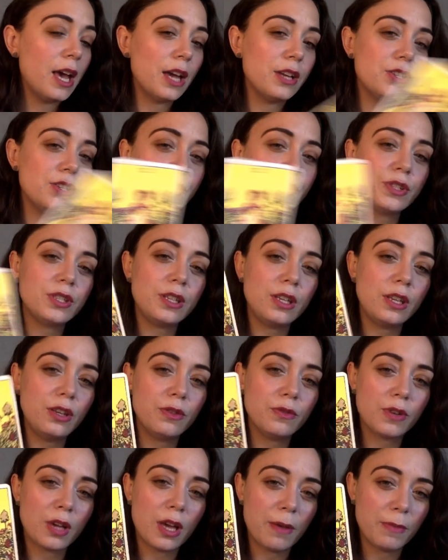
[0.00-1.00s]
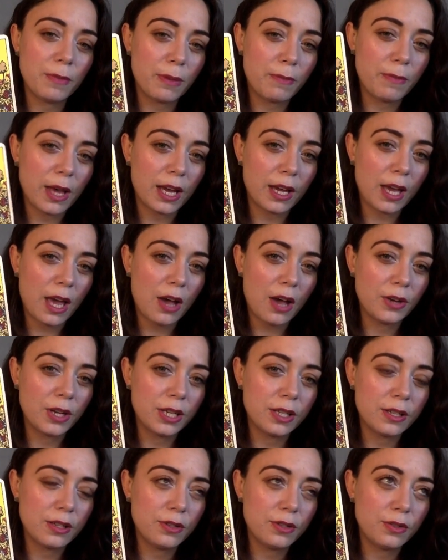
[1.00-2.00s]
I do see you coming back
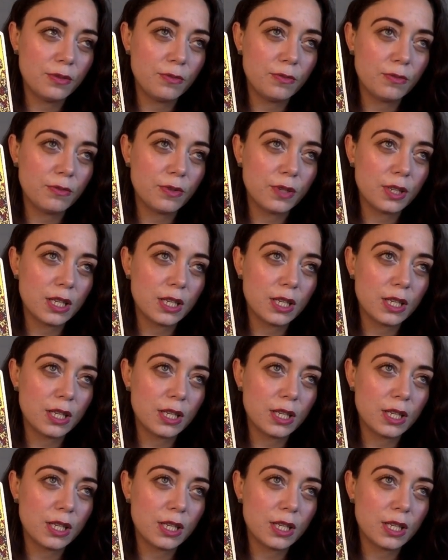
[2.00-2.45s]
out into